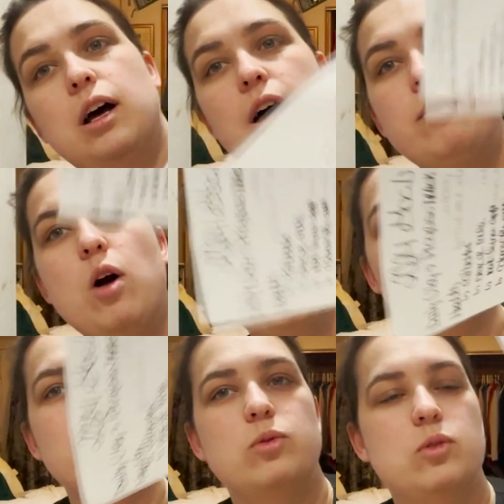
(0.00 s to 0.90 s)
of
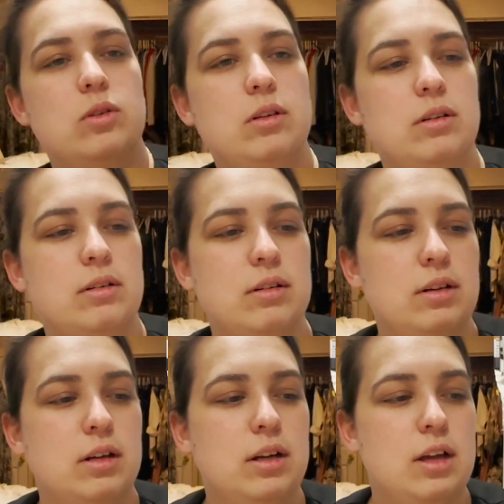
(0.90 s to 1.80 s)
goals
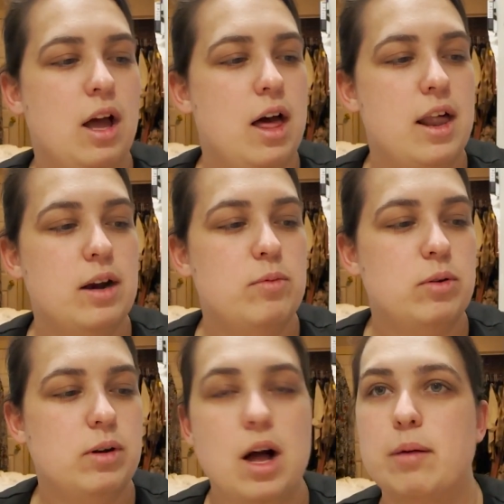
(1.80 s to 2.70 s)
that I want to
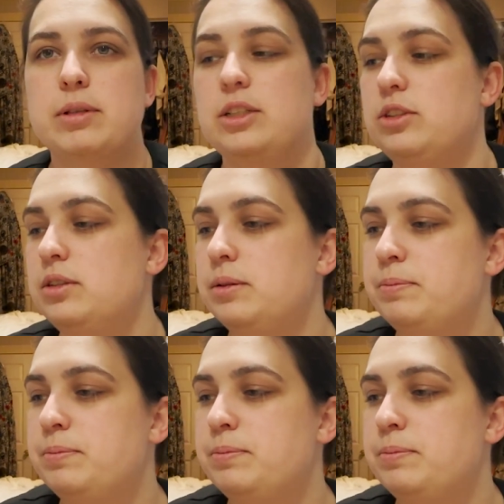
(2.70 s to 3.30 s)
accomplish.